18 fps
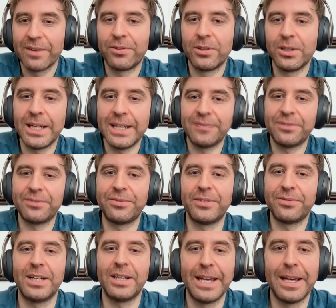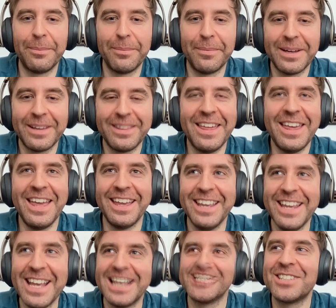Lose Weight for Life. And
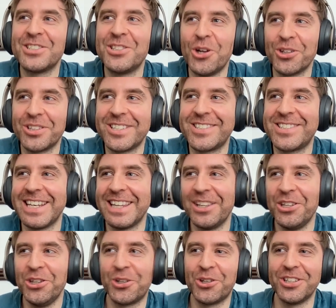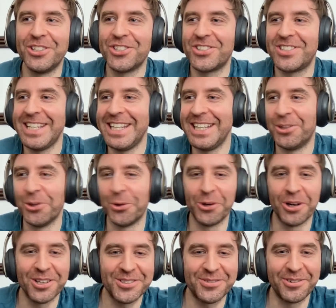it's not to say that you can just
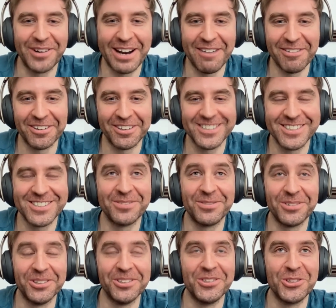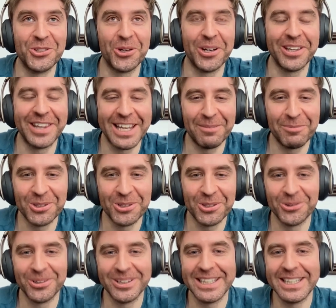eat donuts forever, because if you enjoy them,
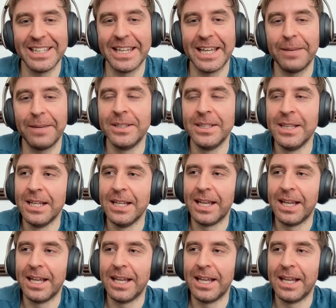you'd only eat them.